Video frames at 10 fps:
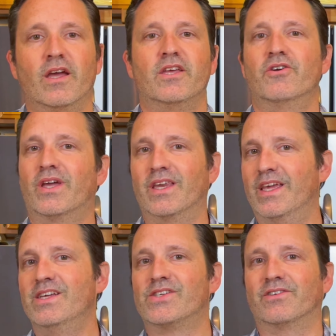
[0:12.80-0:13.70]
you can
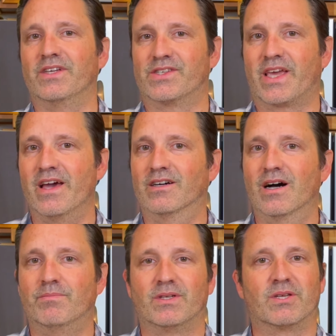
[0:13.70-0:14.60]
easily scale
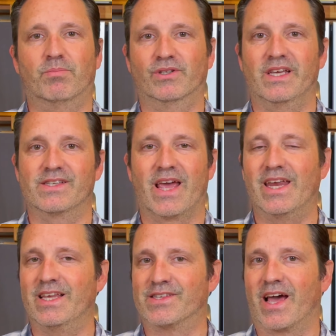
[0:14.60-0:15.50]
up to please
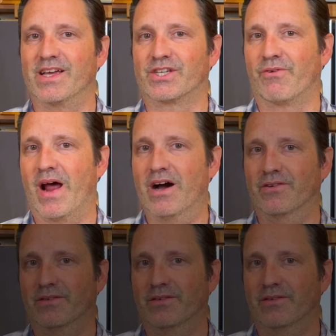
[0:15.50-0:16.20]
any size crowd.